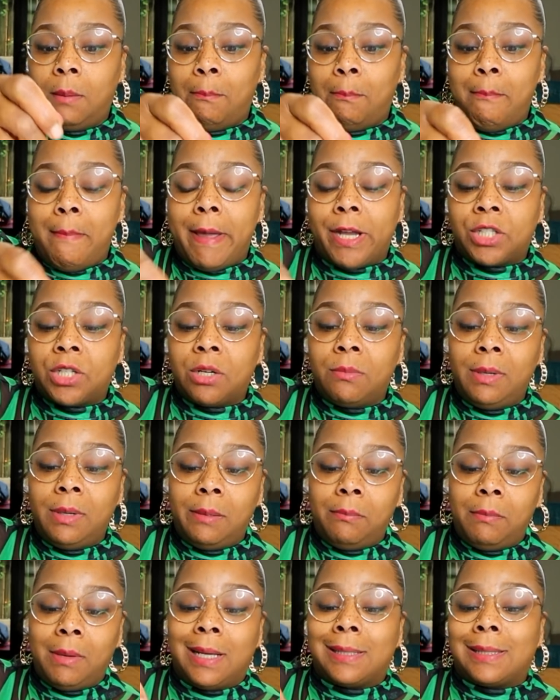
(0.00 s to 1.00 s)

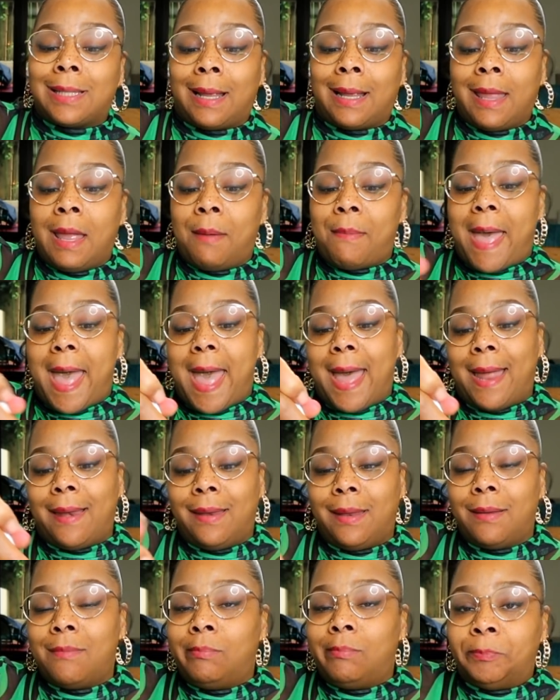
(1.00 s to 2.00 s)
measurement, because I kept
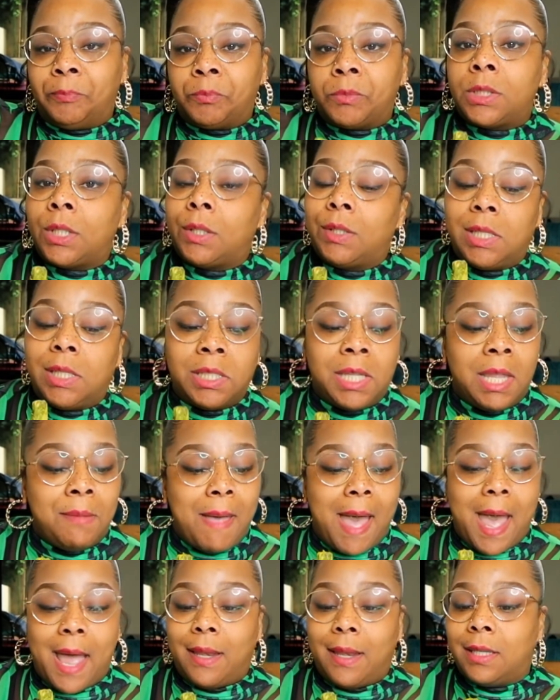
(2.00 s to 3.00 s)
adding it. So just
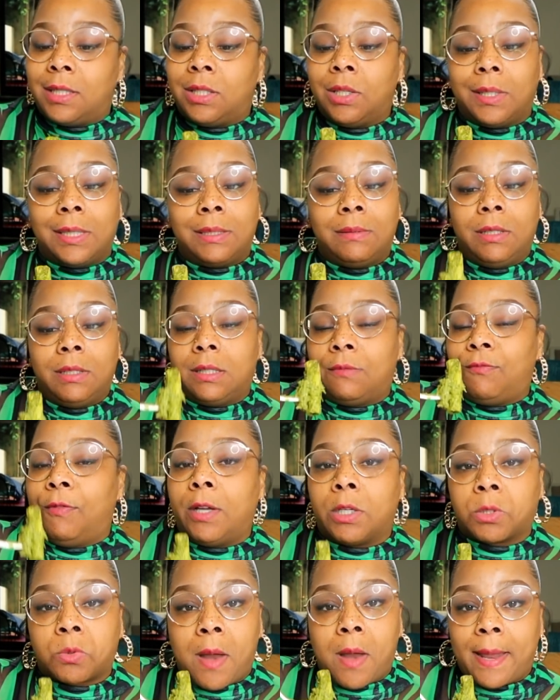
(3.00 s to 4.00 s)
keep adding it so it, it
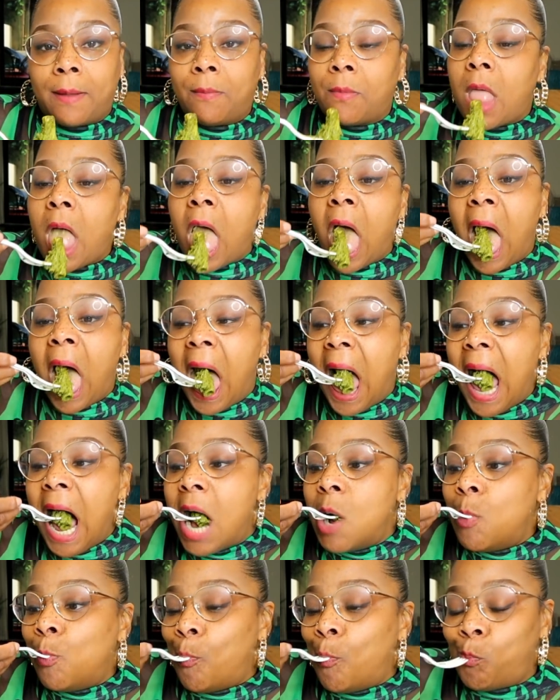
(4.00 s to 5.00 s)
feels right.
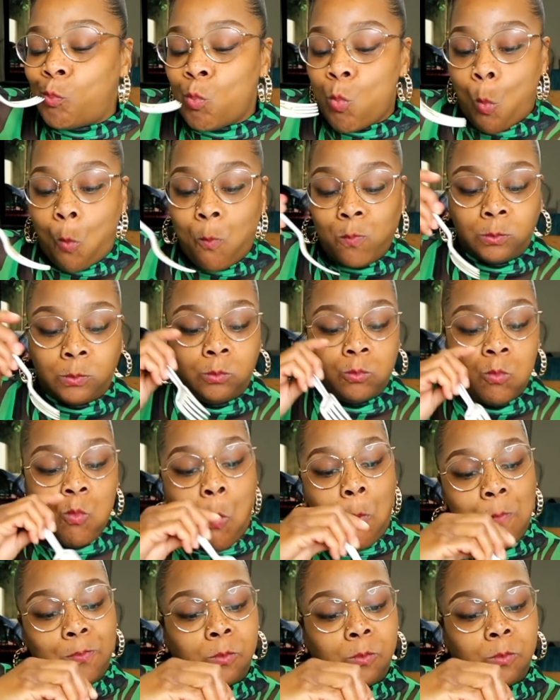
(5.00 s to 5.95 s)
Mmm.